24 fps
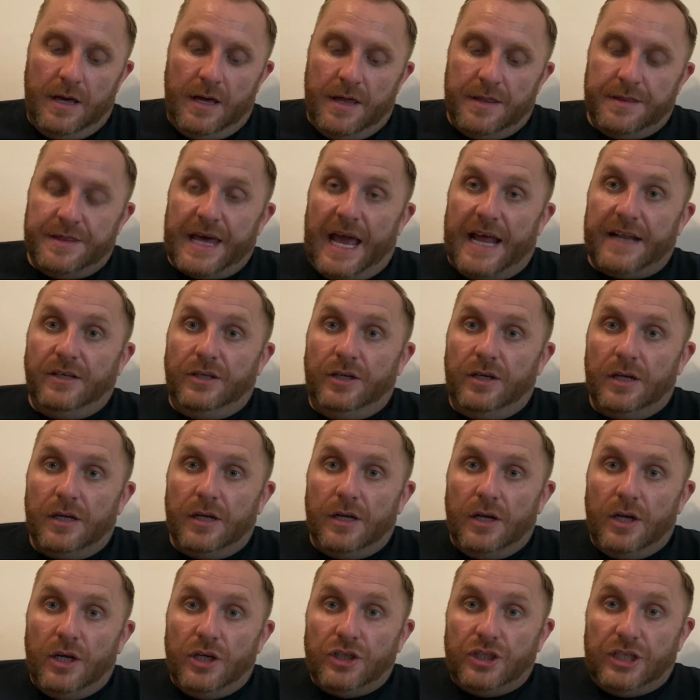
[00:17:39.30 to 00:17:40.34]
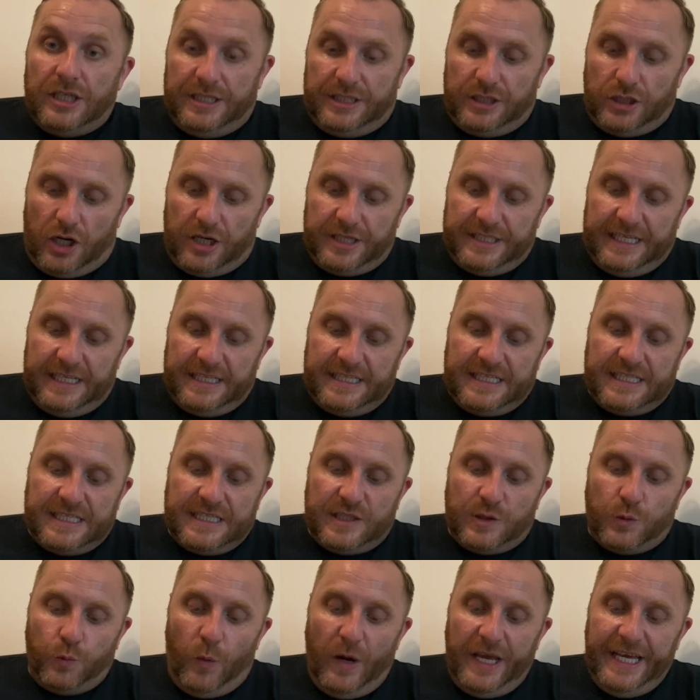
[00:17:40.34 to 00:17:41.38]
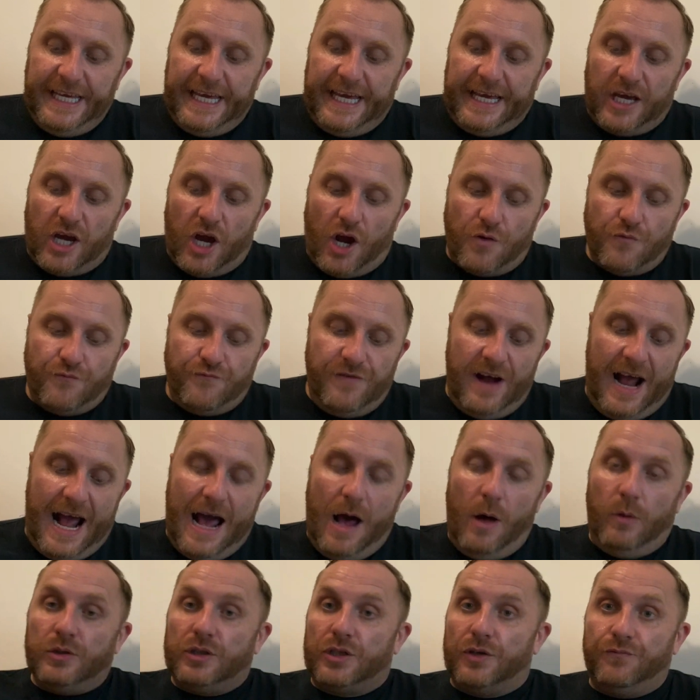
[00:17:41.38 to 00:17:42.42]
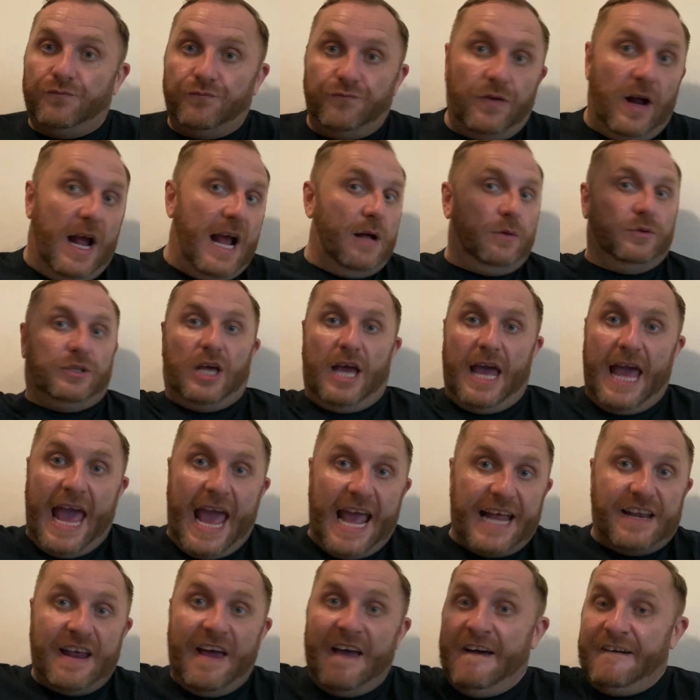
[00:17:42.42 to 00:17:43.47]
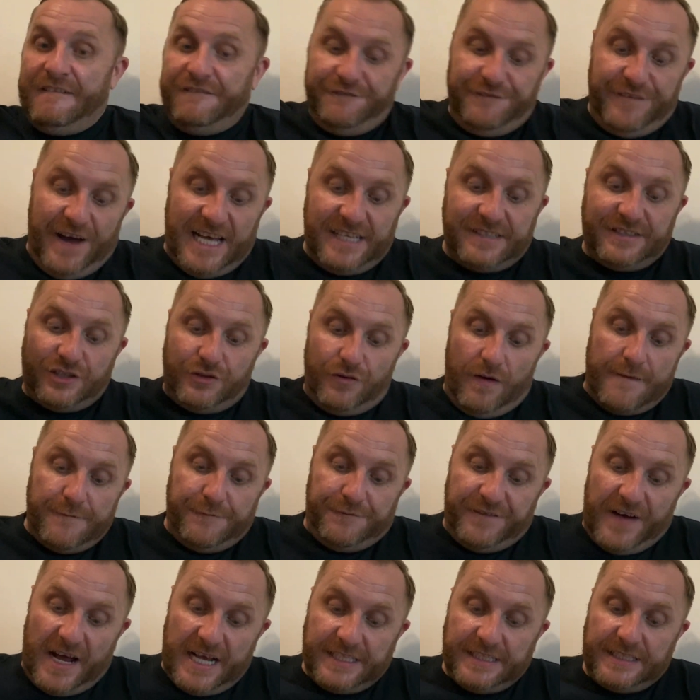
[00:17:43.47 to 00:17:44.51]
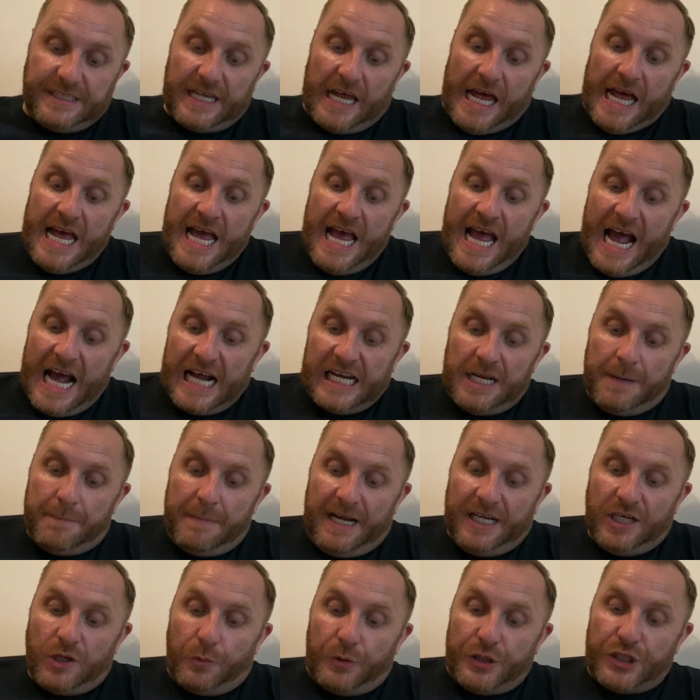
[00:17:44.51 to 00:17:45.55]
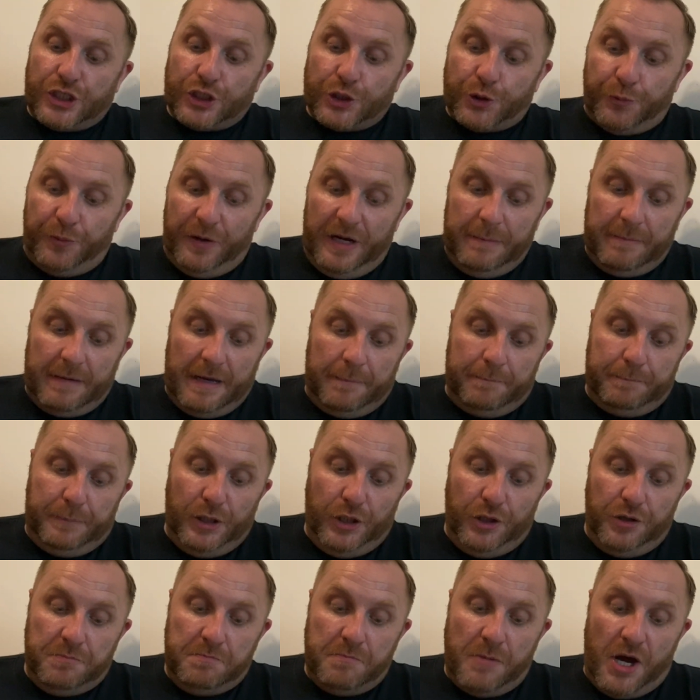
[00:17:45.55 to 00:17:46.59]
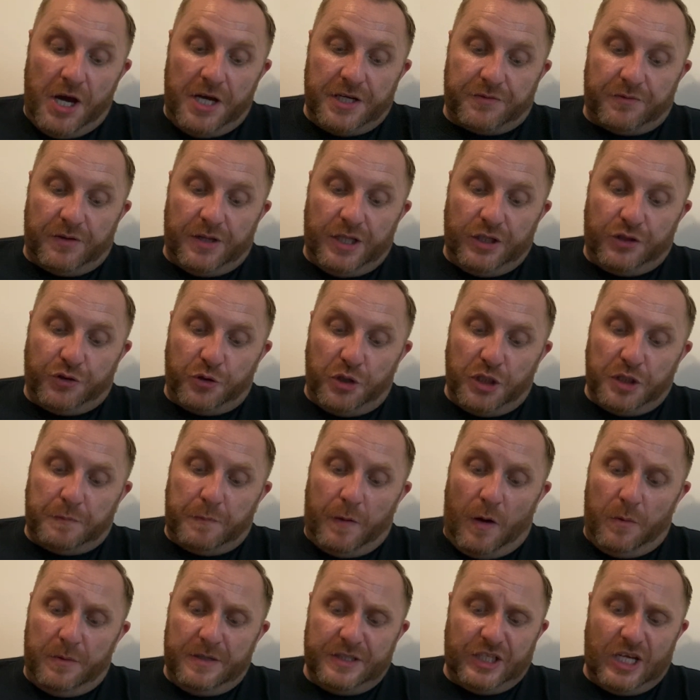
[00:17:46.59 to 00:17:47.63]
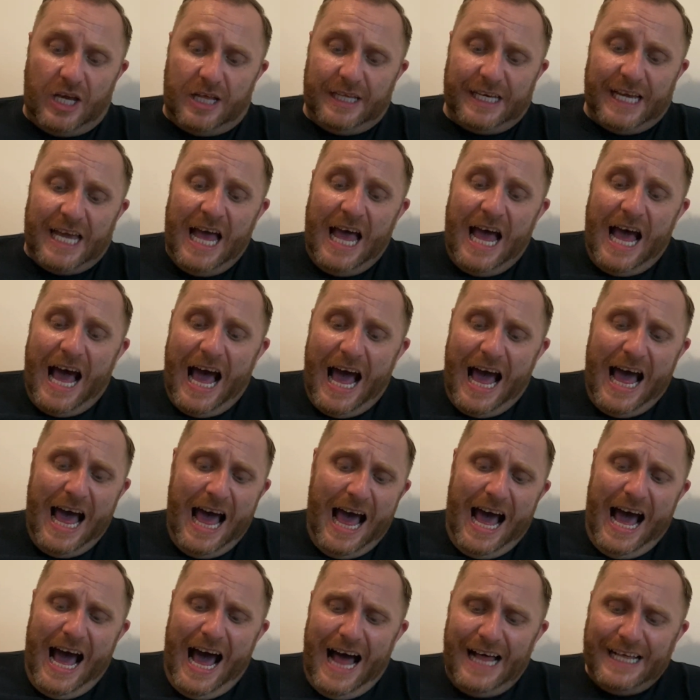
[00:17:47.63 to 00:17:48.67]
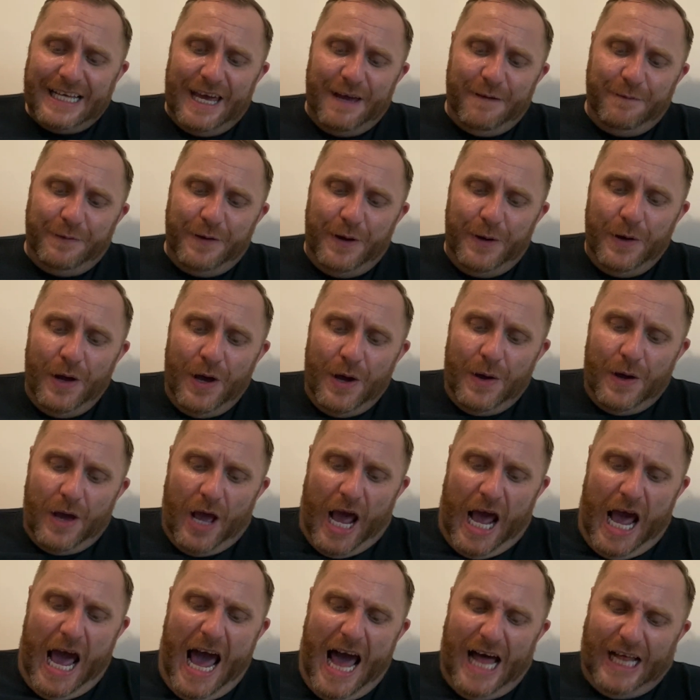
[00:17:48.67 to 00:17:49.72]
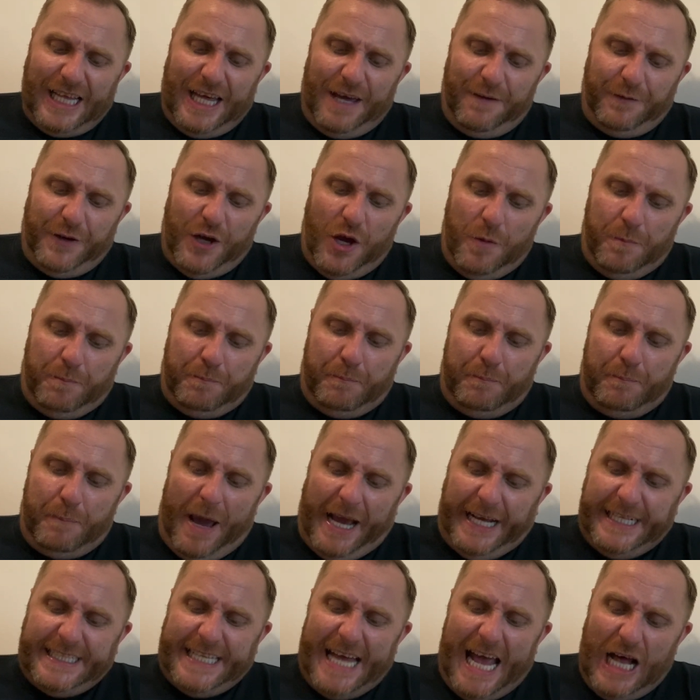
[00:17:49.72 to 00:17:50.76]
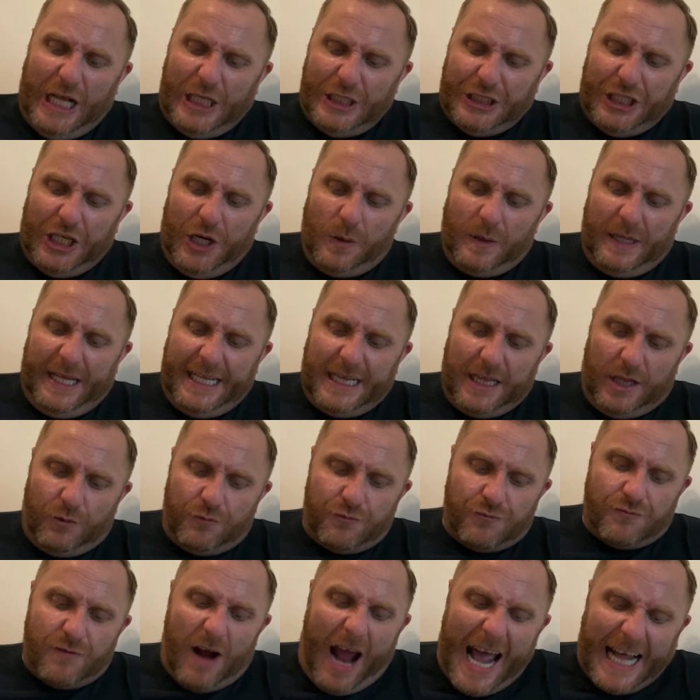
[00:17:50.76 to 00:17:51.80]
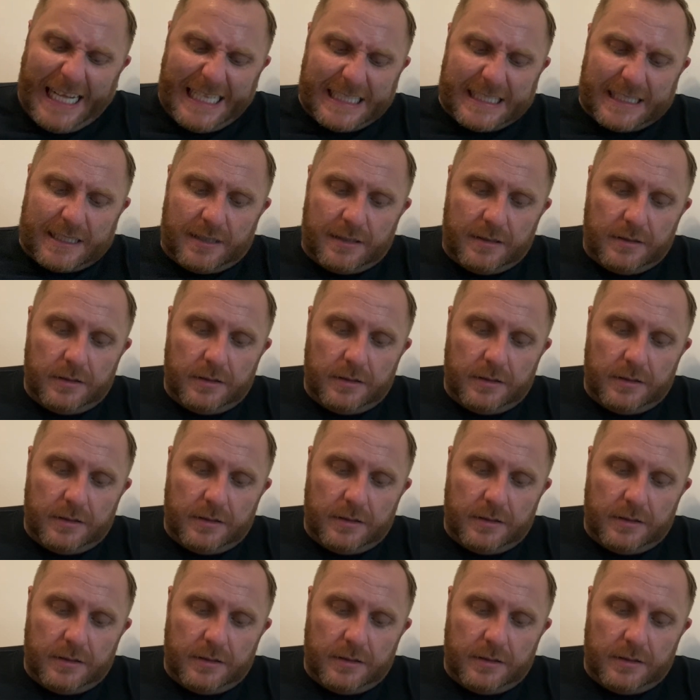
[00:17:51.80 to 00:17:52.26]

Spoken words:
Then she started swinging her round and round her head, faster and faster, and Amanda was screaming blue murder and the Trunchbull was yelling, I'll give you pigtails, you little rat.